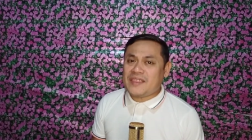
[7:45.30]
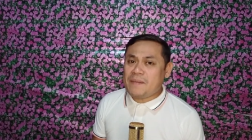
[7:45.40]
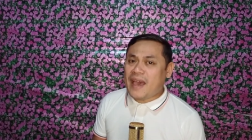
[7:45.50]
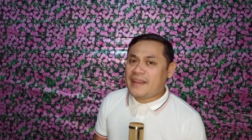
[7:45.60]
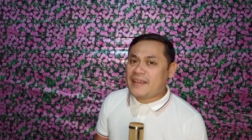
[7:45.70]

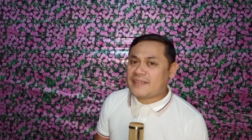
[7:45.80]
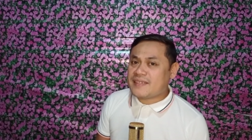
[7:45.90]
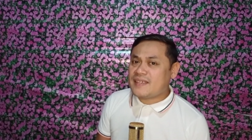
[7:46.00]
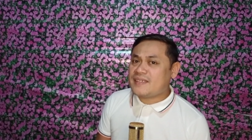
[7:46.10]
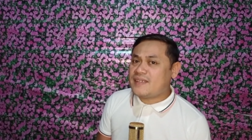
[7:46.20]

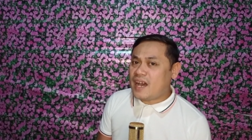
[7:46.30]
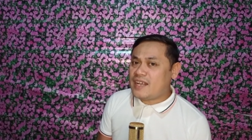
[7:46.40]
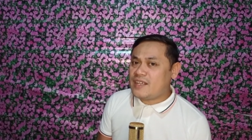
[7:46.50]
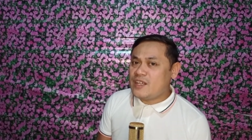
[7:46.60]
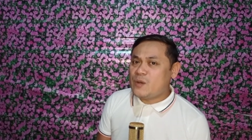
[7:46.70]
Mathematics is
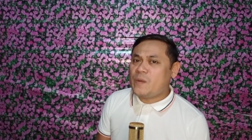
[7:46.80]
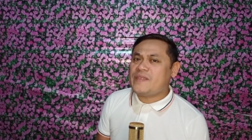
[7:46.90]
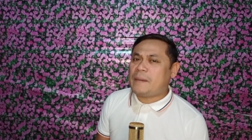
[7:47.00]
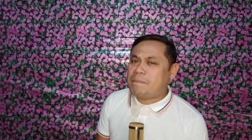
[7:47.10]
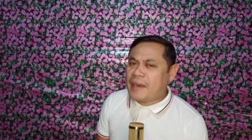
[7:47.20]
done
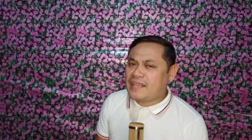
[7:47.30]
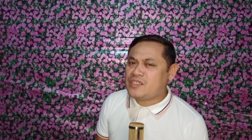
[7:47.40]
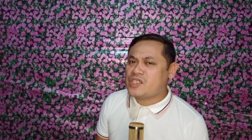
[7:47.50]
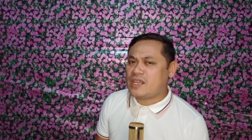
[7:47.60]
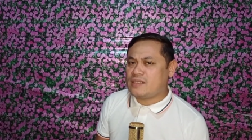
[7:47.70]
with a
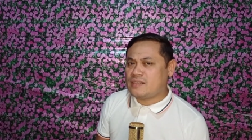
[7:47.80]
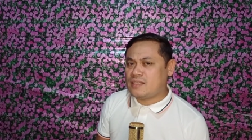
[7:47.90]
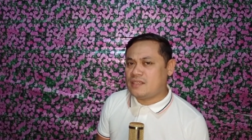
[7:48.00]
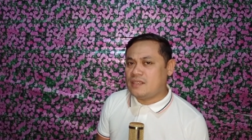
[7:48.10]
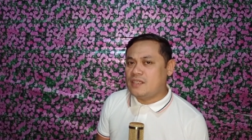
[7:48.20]
penchant
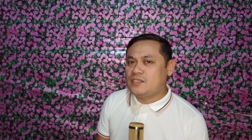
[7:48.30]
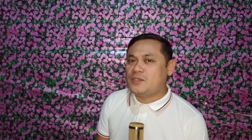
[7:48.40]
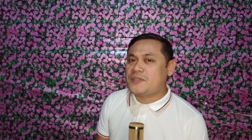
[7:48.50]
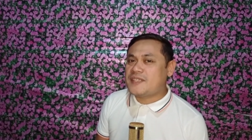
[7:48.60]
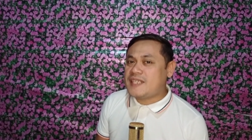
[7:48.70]

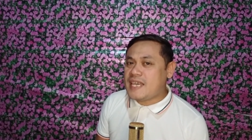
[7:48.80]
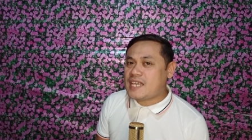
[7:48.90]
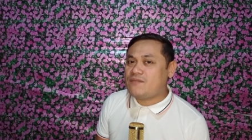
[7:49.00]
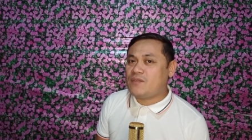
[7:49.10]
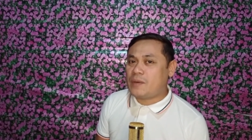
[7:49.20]
to
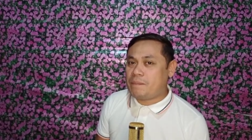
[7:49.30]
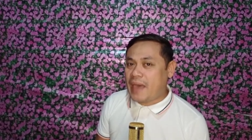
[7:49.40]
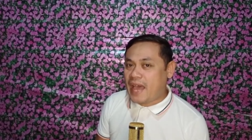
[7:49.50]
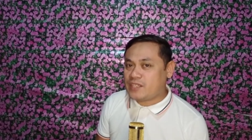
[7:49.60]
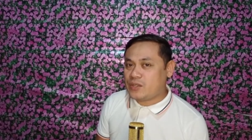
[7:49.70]
seek for
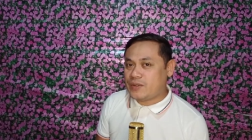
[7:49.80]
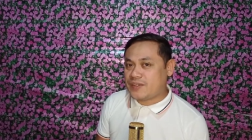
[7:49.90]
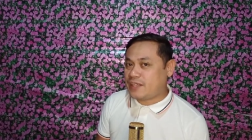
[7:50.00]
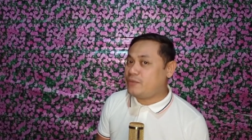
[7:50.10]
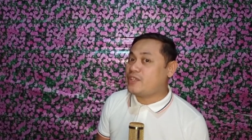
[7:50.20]

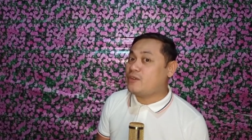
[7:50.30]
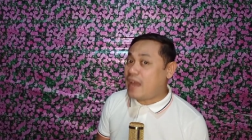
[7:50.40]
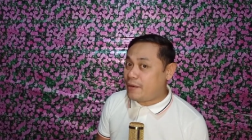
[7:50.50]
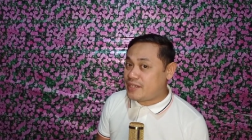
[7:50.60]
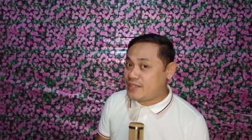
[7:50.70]
patterns and
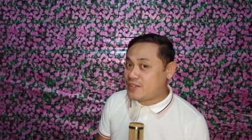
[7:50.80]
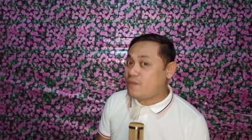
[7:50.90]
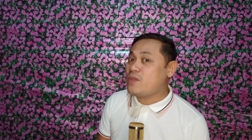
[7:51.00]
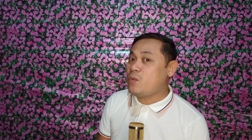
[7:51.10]
regularities